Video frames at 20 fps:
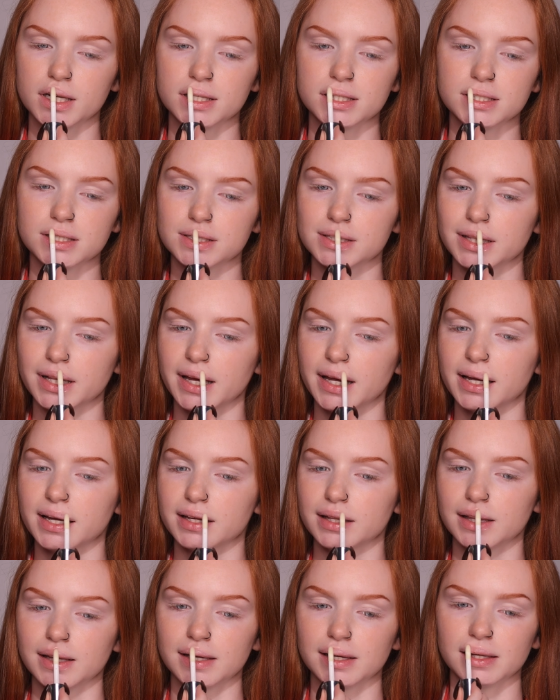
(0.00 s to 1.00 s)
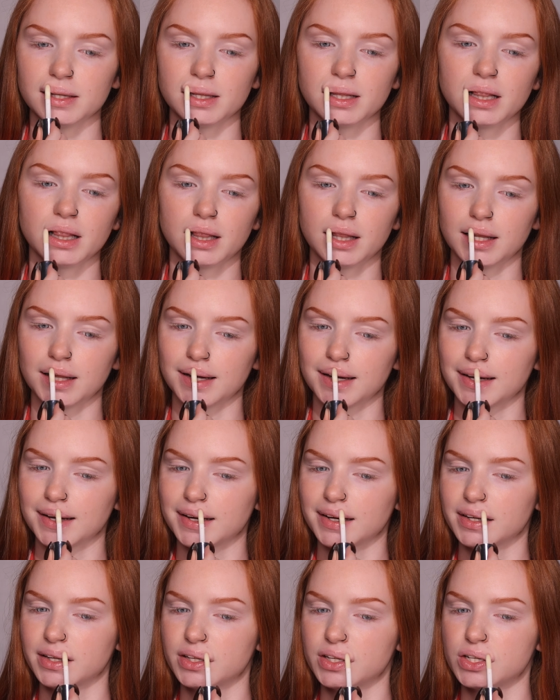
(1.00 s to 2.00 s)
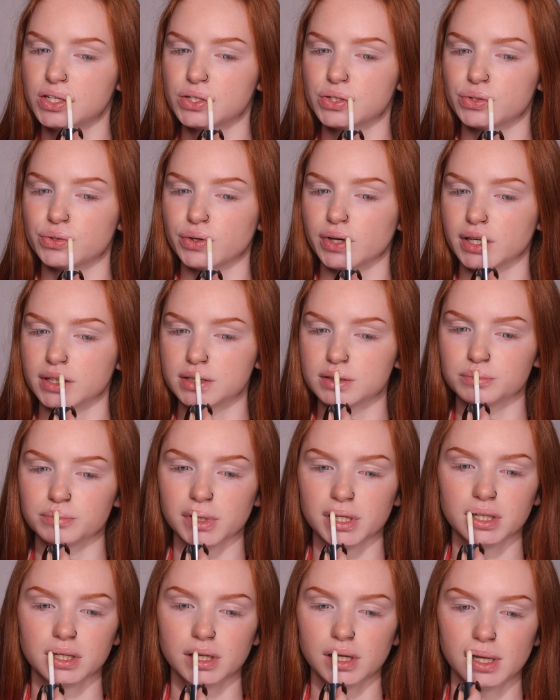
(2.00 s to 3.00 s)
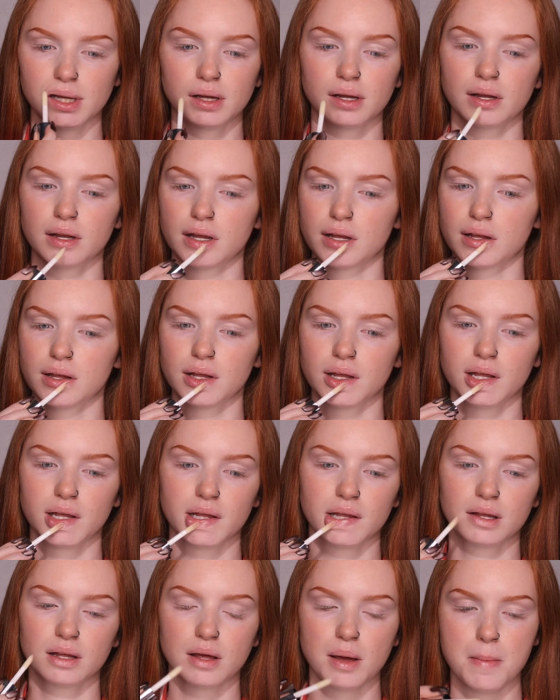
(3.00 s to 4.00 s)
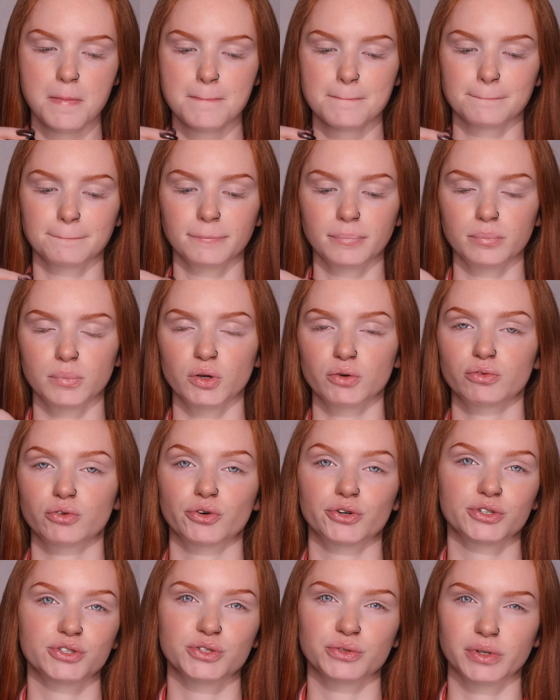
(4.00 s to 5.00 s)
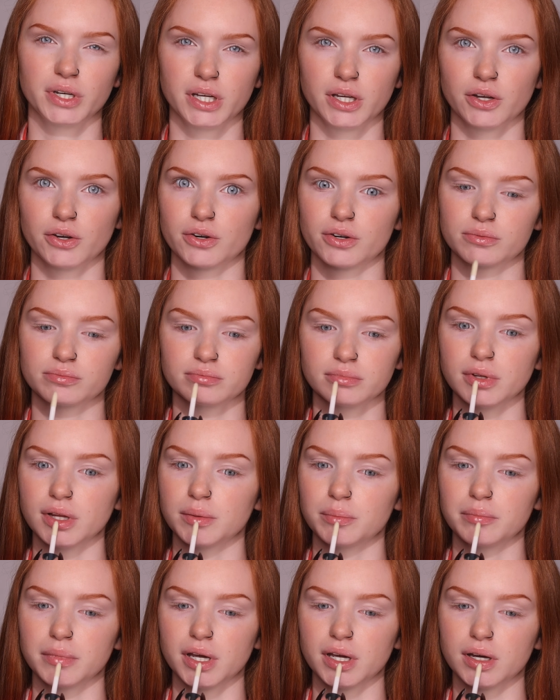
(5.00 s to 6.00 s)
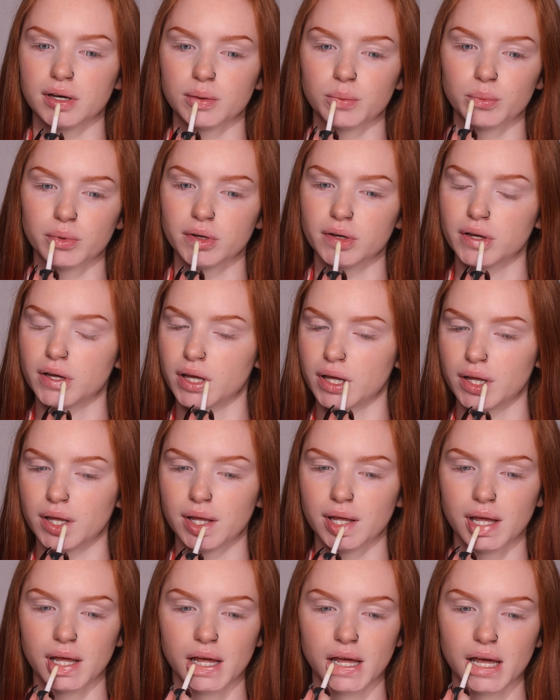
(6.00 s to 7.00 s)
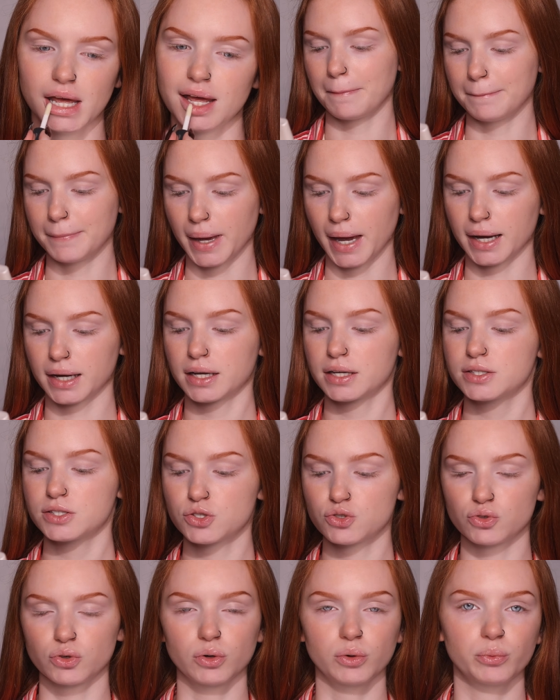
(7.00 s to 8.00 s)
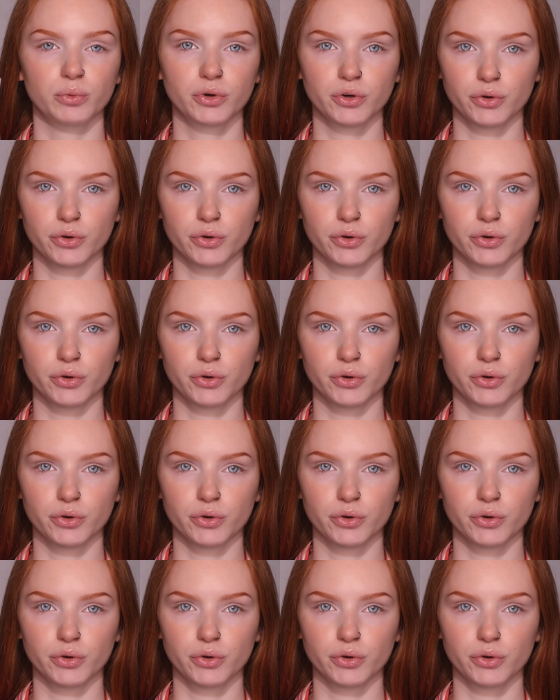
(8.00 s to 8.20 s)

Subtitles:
just like a little treatment before doing your lip makeup. MAC Stroke